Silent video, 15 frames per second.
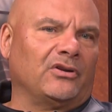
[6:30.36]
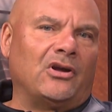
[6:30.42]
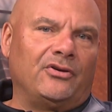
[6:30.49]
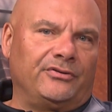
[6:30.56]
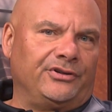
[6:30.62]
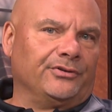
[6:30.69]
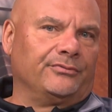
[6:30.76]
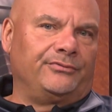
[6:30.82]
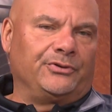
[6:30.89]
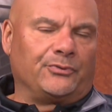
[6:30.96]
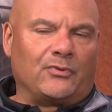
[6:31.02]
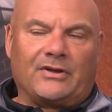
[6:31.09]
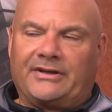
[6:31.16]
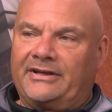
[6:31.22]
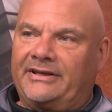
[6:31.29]

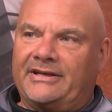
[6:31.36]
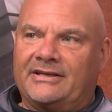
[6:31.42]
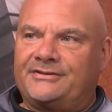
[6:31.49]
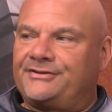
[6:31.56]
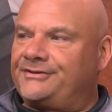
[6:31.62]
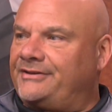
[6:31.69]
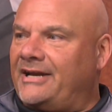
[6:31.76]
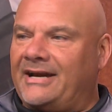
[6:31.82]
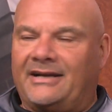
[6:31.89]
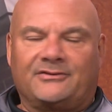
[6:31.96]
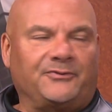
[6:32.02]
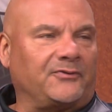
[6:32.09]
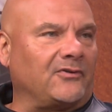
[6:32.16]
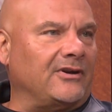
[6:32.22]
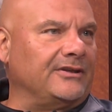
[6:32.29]
running against
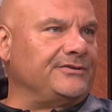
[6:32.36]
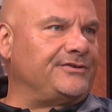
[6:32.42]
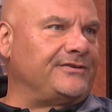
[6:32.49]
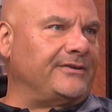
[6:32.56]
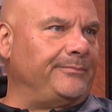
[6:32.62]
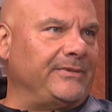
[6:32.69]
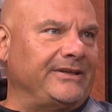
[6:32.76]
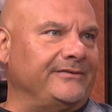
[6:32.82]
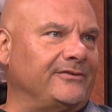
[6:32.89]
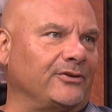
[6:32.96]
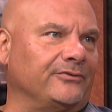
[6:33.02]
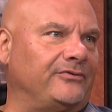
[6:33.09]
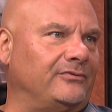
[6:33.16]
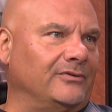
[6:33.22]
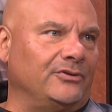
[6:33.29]
stacked fronts. I mean,
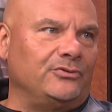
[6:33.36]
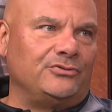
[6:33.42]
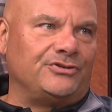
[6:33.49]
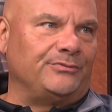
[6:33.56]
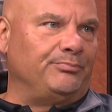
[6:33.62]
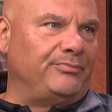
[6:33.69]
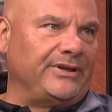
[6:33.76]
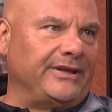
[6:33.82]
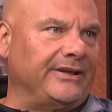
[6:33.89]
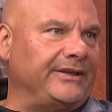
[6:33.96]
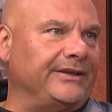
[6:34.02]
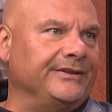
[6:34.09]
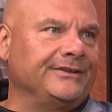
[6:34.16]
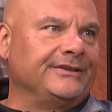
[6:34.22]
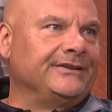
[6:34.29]
they're losing
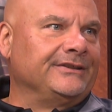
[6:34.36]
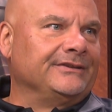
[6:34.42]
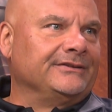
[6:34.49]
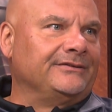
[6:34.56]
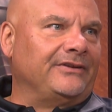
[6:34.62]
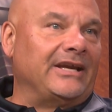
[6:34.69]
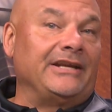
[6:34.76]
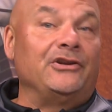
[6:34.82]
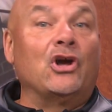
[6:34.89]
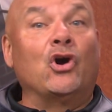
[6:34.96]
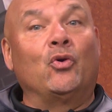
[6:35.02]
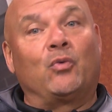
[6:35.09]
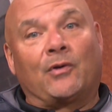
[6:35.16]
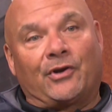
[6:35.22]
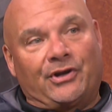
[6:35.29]
big. They
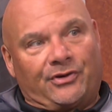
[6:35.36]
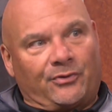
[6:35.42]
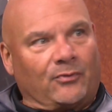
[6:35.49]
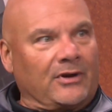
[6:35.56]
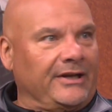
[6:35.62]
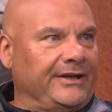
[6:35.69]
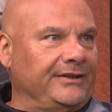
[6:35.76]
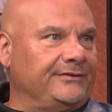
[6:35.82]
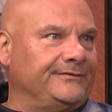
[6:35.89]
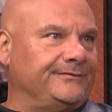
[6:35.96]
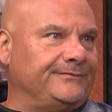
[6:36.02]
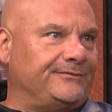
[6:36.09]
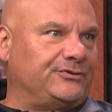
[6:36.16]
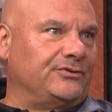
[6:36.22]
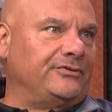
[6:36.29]
know we're going to run it,
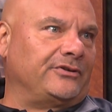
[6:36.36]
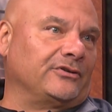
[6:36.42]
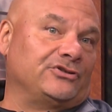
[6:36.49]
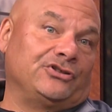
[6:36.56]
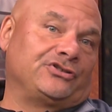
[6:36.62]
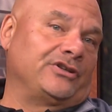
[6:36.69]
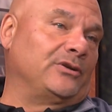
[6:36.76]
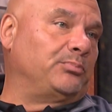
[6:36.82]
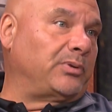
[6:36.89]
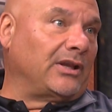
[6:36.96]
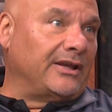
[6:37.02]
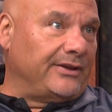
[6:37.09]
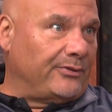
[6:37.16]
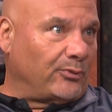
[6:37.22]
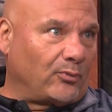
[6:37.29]
so they're just going to
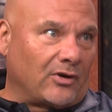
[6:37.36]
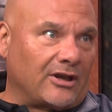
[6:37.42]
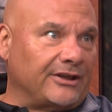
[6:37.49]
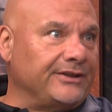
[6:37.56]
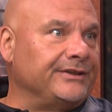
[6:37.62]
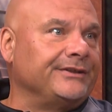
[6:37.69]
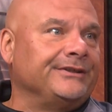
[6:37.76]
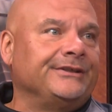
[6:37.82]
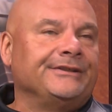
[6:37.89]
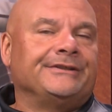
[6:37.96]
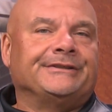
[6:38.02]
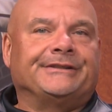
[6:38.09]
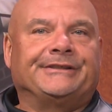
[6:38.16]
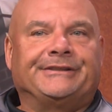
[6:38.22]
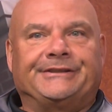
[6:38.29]
play the run.
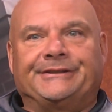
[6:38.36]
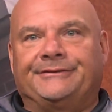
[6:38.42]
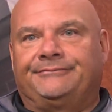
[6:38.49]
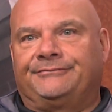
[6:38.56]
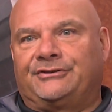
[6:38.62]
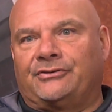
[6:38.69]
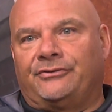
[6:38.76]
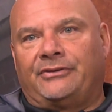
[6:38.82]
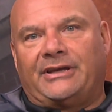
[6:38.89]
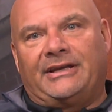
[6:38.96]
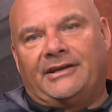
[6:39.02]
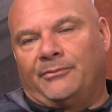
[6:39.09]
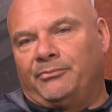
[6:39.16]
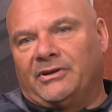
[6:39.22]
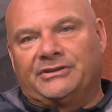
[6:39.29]
So they
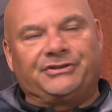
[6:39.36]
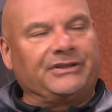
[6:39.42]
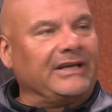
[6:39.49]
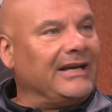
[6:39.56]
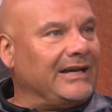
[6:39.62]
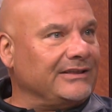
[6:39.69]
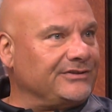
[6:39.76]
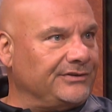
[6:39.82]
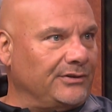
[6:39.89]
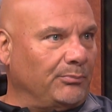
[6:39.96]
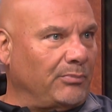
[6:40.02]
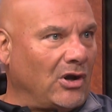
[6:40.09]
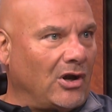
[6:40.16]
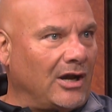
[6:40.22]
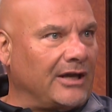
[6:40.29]
get a bunch of guys in the
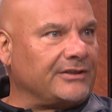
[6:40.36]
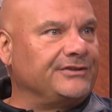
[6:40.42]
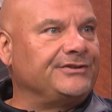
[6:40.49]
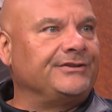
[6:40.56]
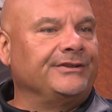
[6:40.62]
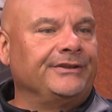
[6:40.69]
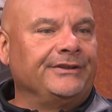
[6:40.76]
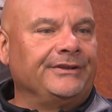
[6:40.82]
box,